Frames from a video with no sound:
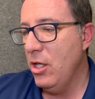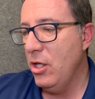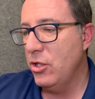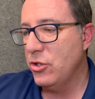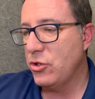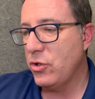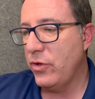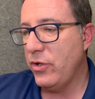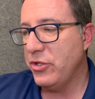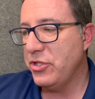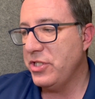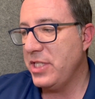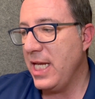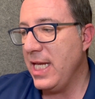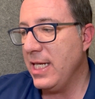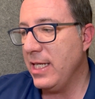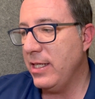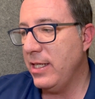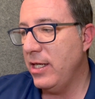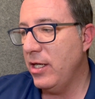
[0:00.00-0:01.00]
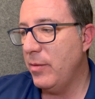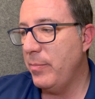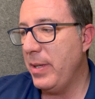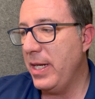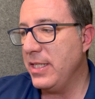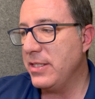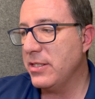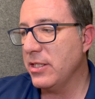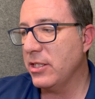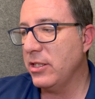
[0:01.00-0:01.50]
So they're saying in here
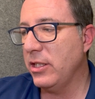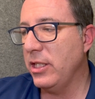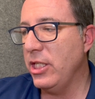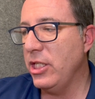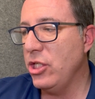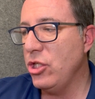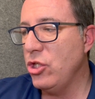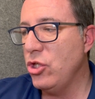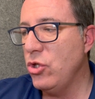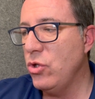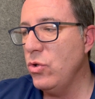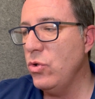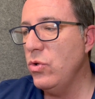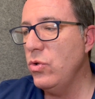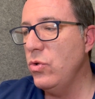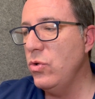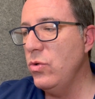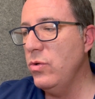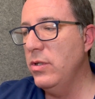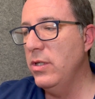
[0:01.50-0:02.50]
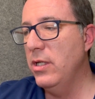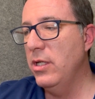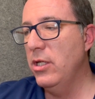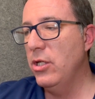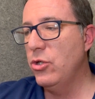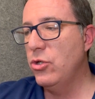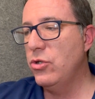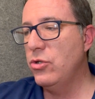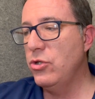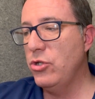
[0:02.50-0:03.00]
basically, you,
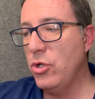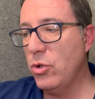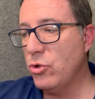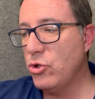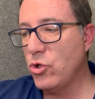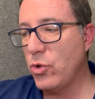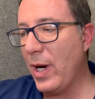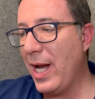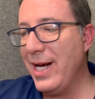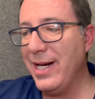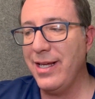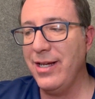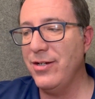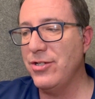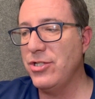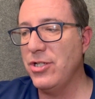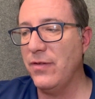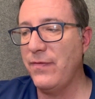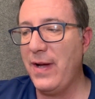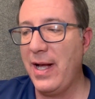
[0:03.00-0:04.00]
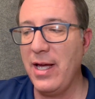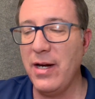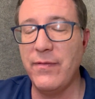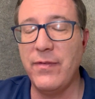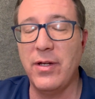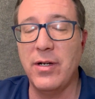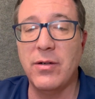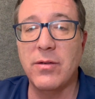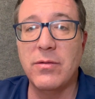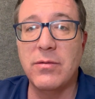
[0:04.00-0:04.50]
you know, try to get yourself out of
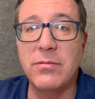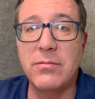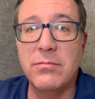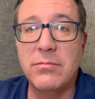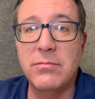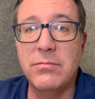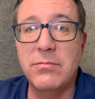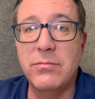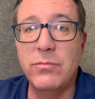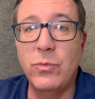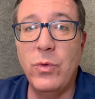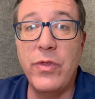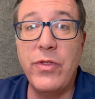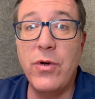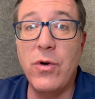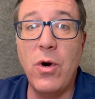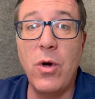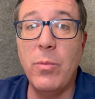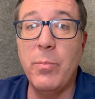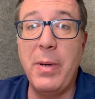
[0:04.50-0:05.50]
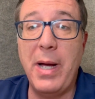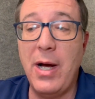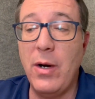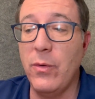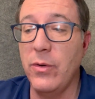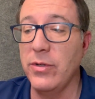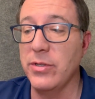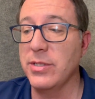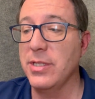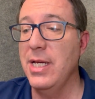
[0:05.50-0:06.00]
it with your own
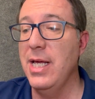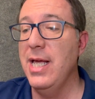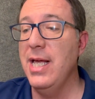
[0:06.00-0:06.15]
powers.